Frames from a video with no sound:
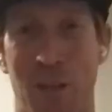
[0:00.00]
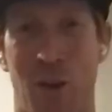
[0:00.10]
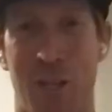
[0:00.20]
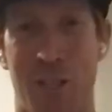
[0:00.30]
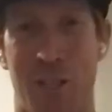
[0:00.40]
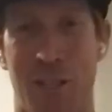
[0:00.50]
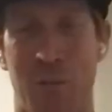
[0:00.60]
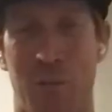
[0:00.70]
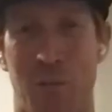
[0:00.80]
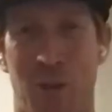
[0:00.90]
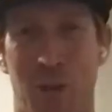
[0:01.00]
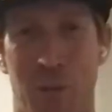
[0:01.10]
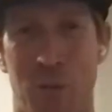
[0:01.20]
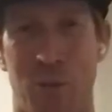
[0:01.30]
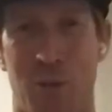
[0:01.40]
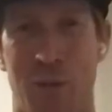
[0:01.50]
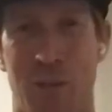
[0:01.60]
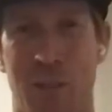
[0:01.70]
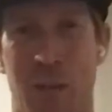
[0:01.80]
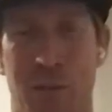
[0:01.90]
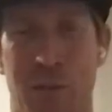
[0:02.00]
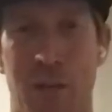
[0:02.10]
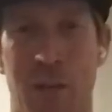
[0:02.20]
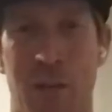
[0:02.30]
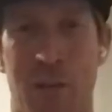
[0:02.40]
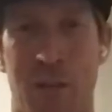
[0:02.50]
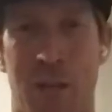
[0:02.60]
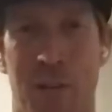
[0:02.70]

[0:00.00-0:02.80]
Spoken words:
guys, I think, with the right opportunity and stuff that